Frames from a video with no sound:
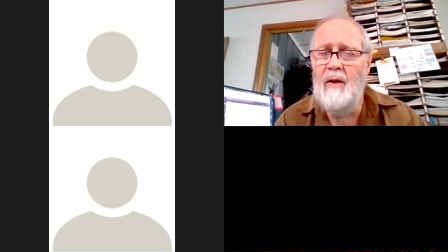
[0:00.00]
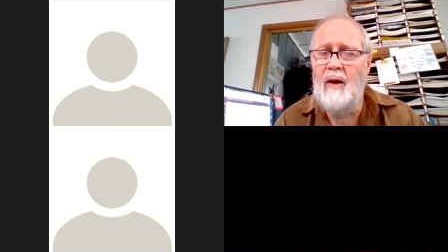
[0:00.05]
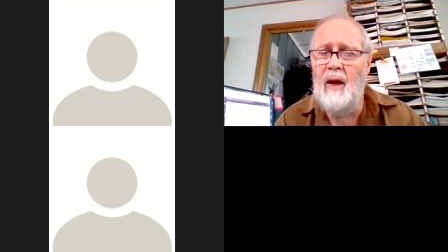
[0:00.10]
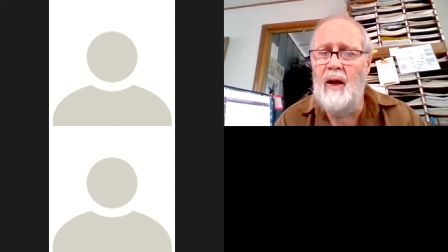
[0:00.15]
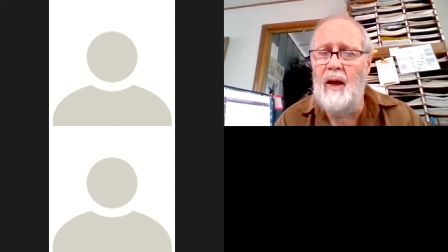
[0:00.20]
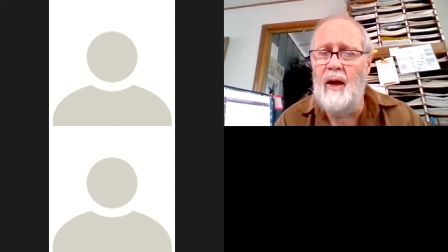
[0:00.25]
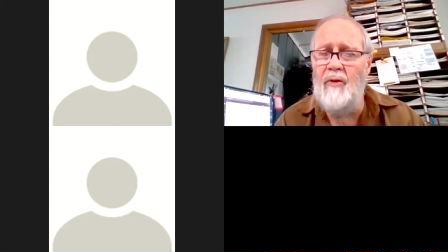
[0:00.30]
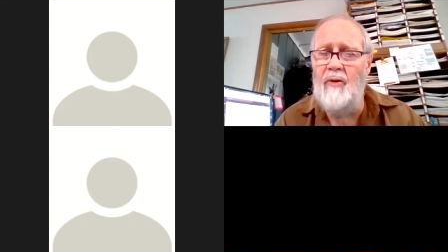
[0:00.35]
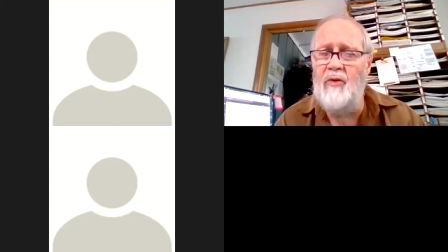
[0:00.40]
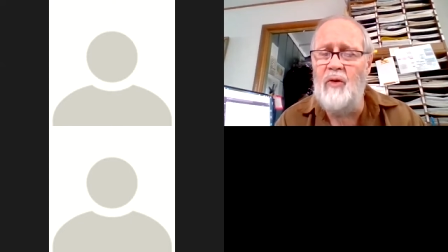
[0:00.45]

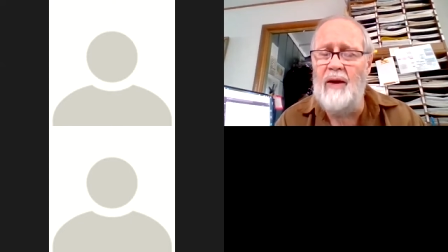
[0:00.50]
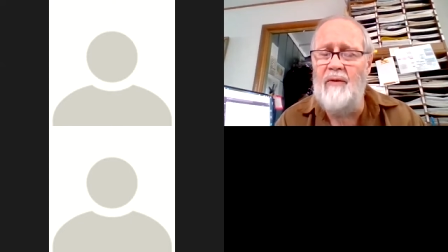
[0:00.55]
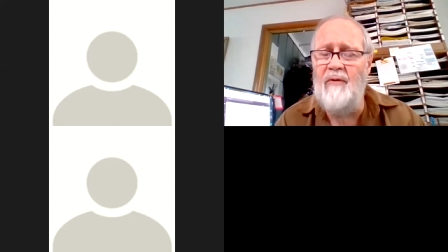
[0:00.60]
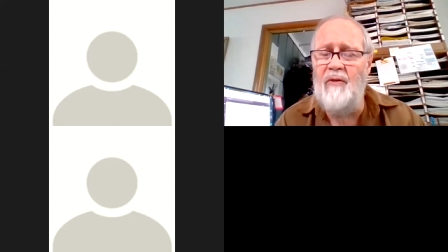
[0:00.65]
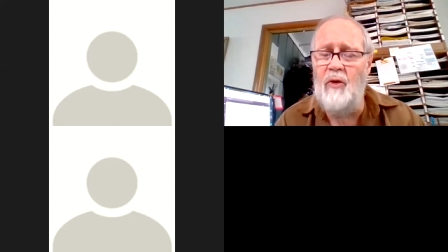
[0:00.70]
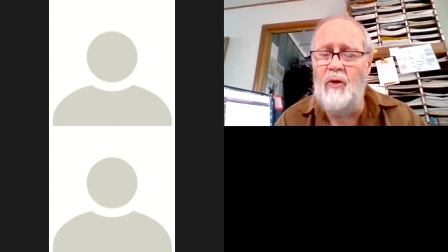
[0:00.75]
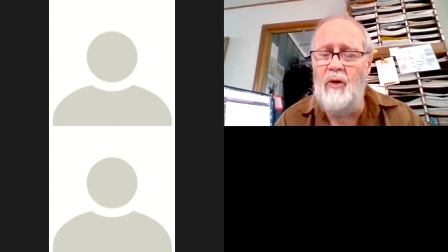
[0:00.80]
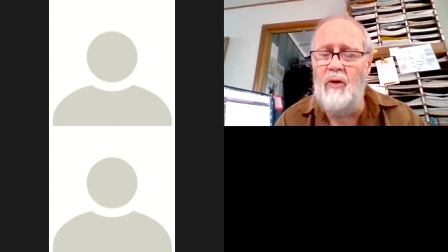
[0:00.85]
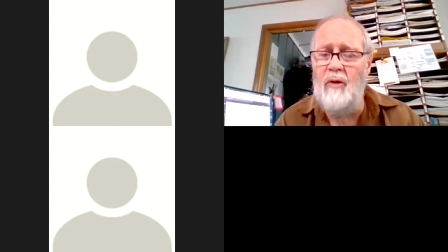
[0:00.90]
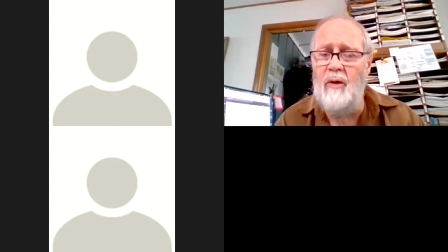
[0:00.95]

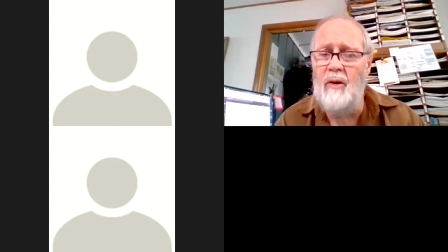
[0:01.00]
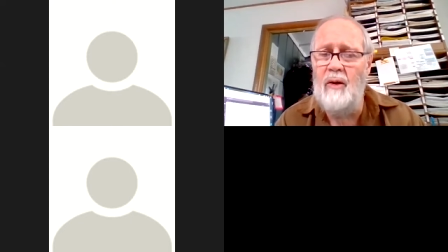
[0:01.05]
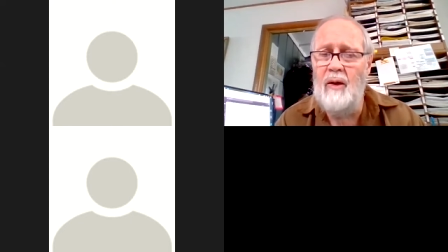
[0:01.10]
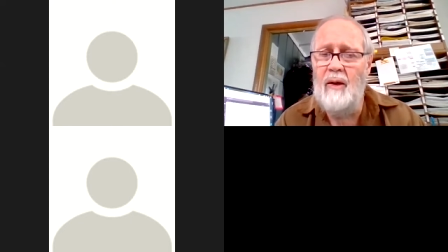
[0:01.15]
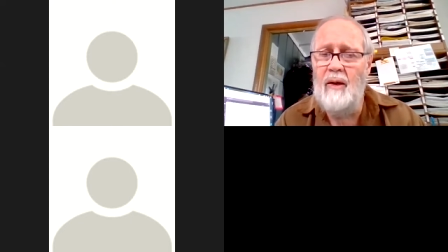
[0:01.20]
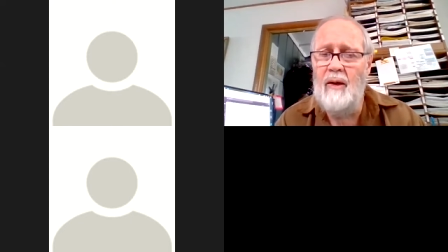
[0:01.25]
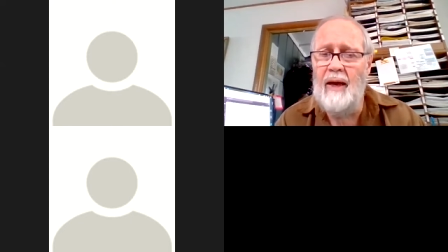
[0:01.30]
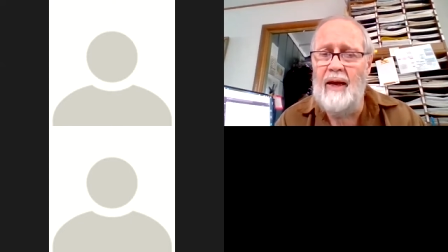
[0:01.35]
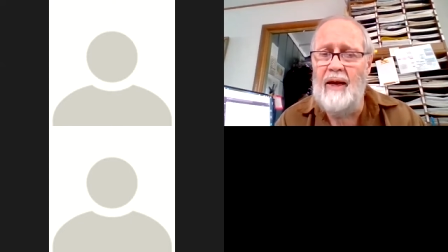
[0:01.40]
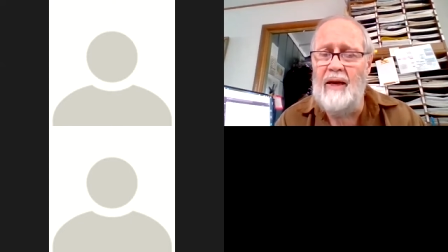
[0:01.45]
trifold
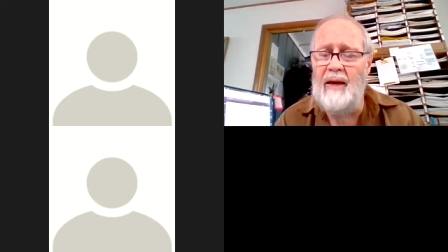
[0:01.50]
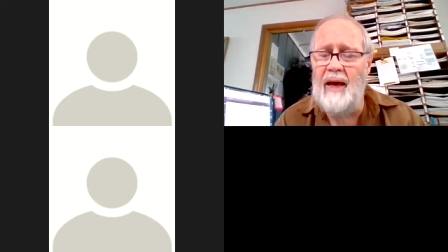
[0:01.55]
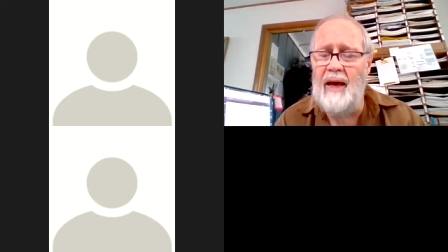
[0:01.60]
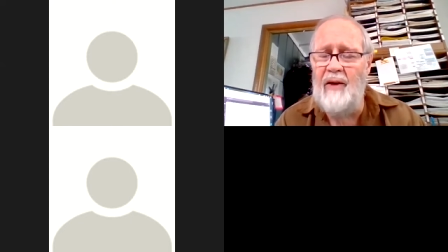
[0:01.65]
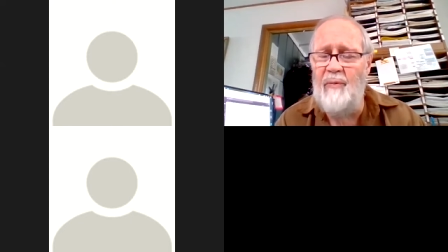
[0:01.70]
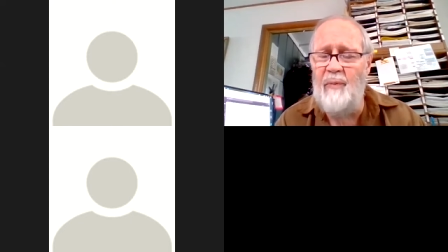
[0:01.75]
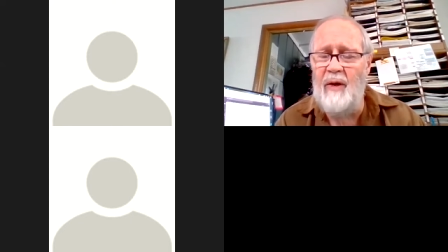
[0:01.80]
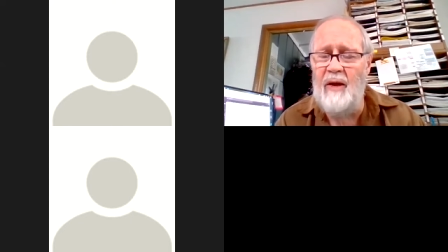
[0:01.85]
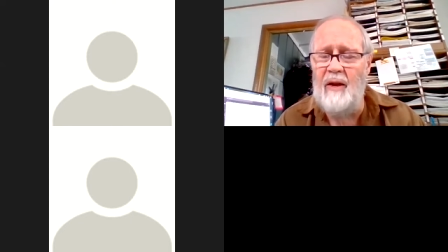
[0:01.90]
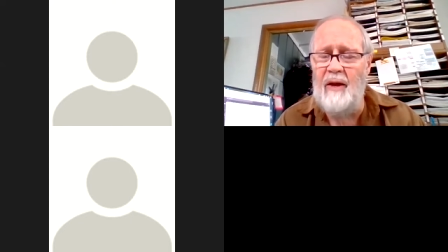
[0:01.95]

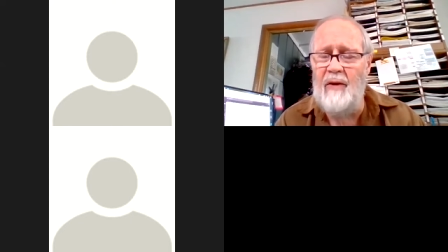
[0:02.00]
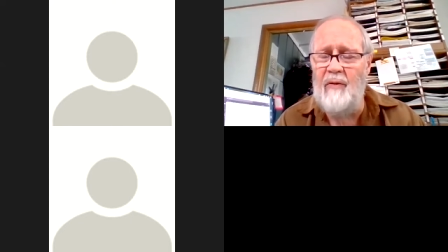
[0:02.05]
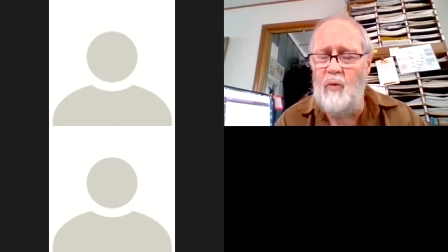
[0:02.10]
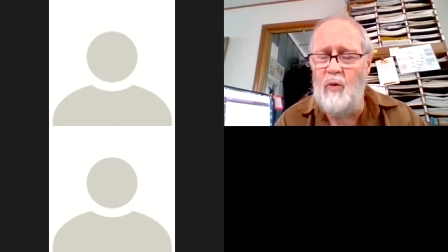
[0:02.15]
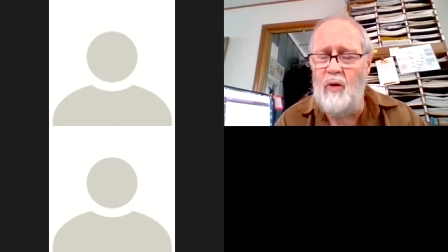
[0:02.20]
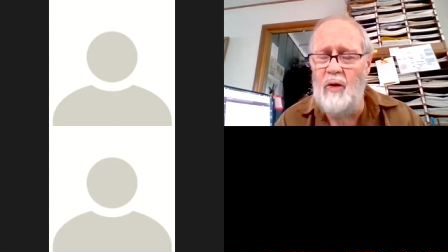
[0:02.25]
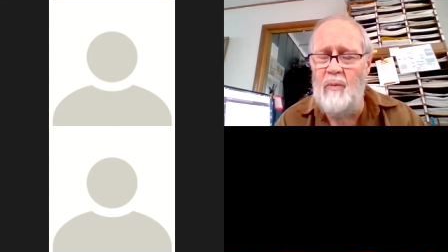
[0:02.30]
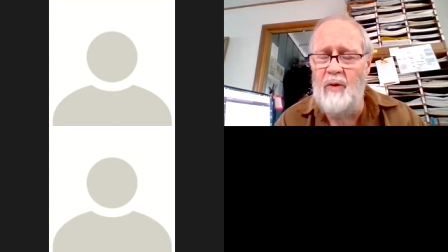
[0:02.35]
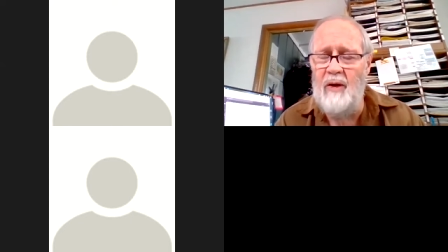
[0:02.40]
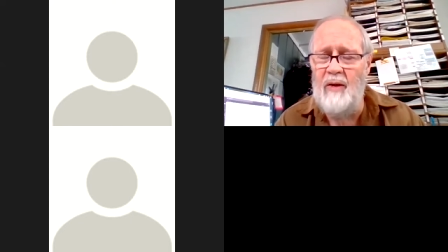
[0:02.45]
8.5 by 11
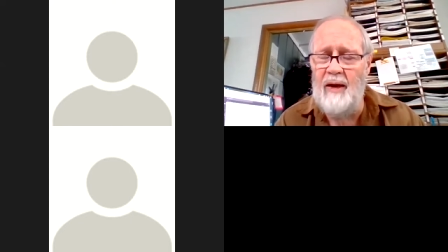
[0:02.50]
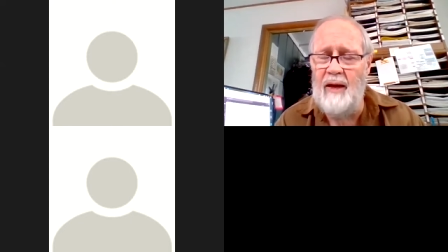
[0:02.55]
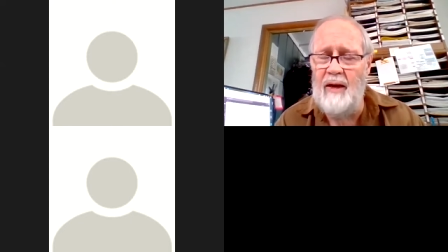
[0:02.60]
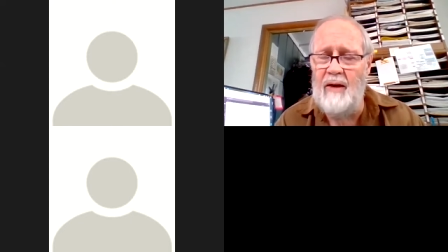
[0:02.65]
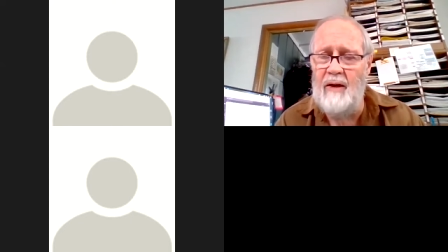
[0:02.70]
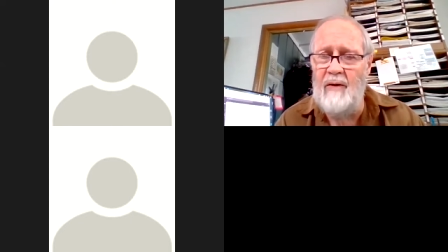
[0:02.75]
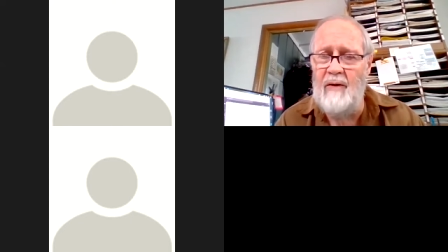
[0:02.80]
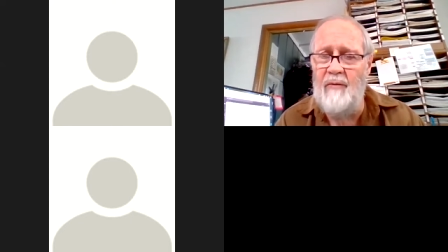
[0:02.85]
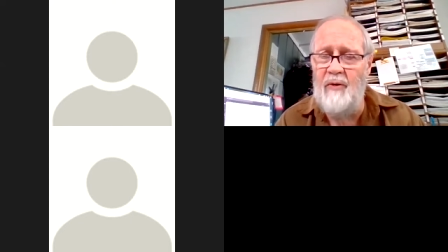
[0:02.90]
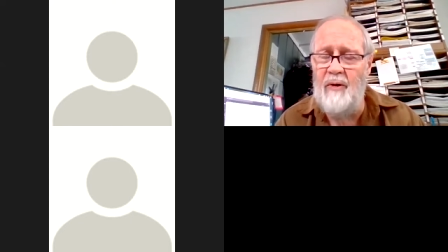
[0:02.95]
wouldn't be that
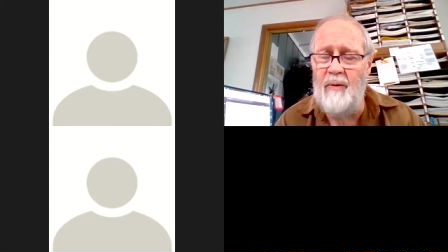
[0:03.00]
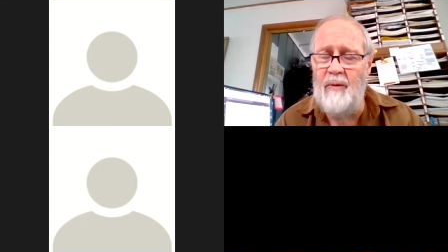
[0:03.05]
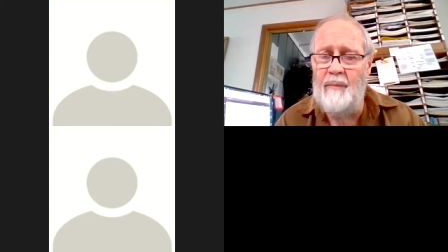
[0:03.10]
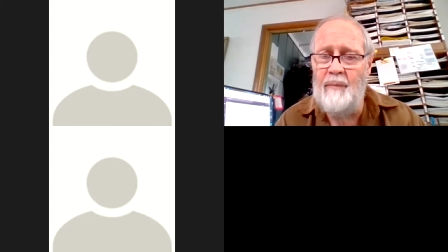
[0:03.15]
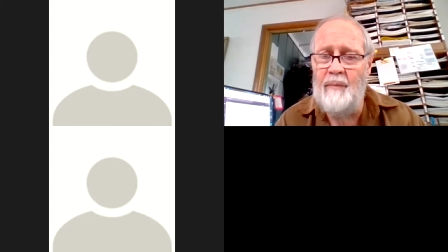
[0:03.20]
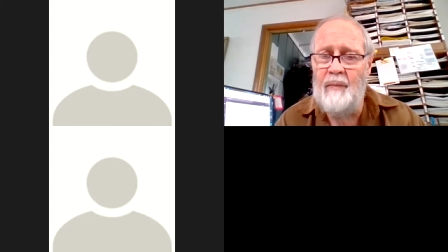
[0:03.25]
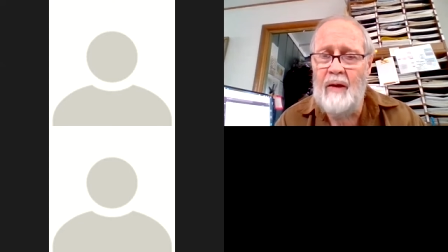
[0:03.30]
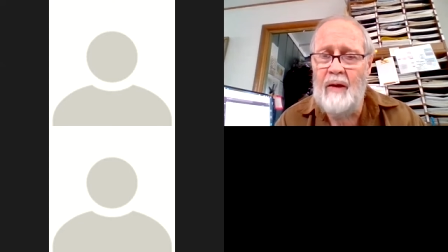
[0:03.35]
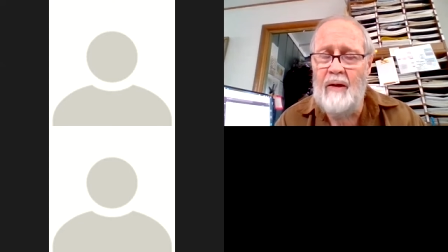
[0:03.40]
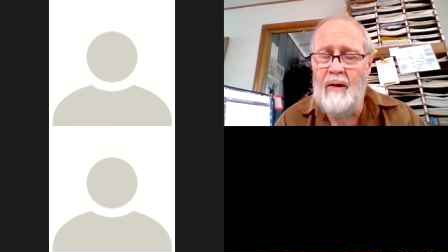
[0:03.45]

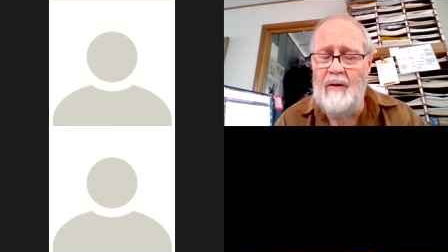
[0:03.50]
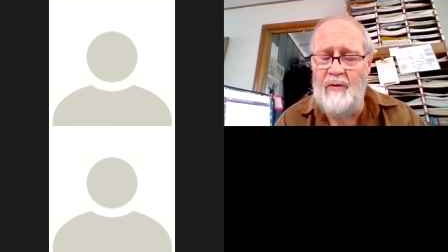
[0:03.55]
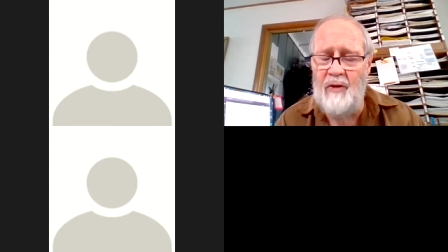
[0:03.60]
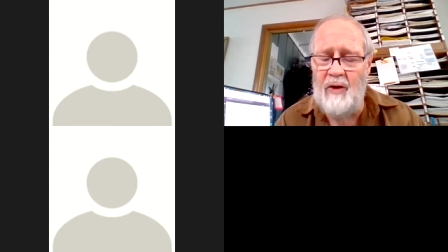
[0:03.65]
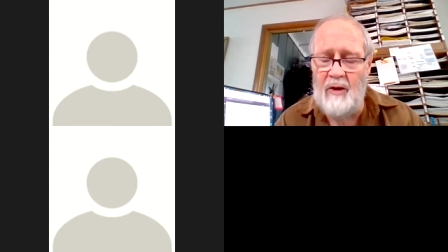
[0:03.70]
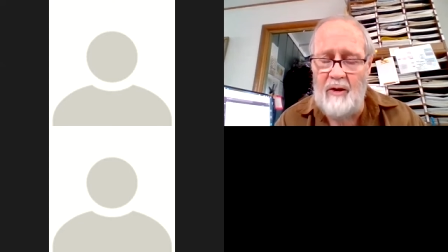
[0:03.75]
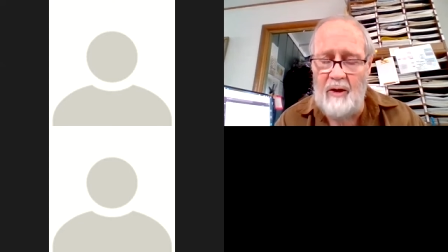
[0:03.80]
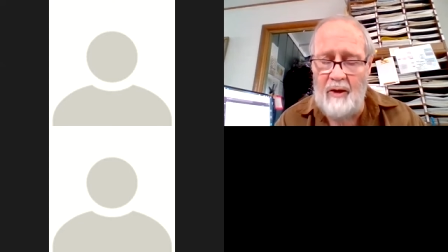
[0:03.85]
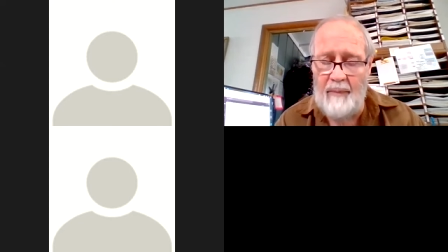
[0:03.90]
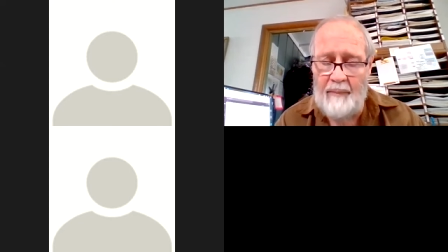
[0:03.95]

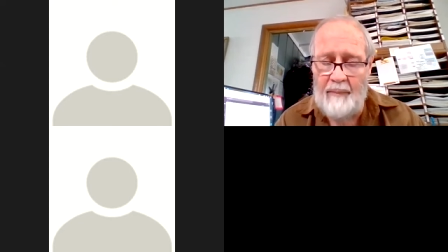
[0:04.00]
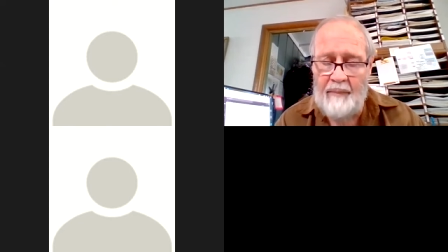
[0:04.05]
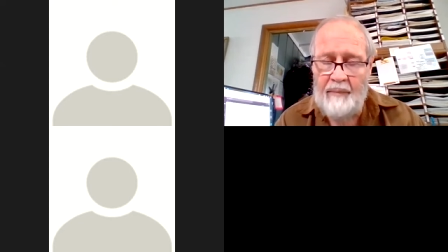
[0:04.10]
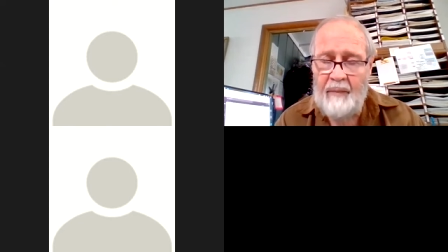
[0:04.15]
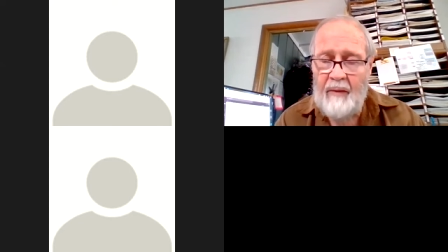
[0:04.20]
difficult.